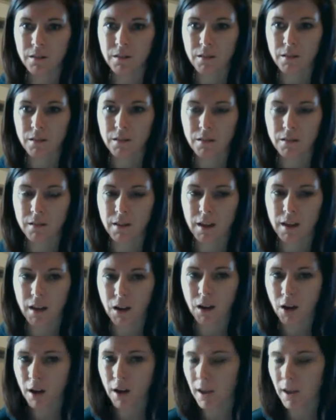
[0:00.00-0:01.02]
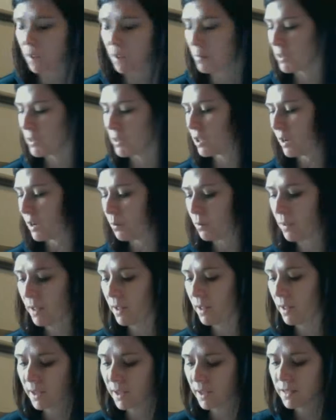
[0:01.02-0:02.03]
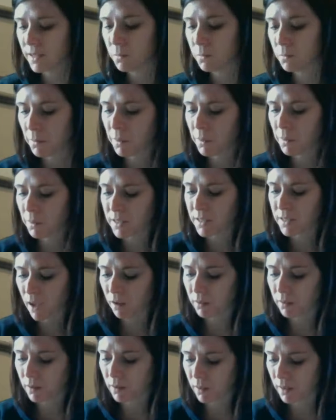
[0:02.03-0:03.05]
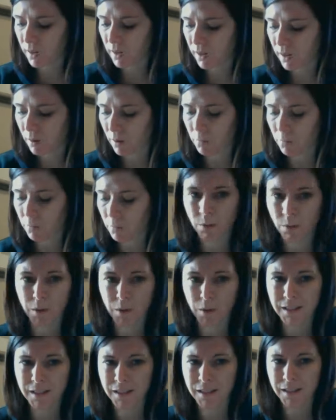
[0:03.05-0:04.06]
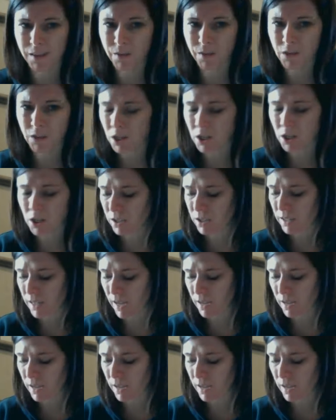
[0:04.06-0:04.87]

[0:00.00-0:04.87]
Or how much? I guess maybe let's calculate it out both ways and see if it changes the answer.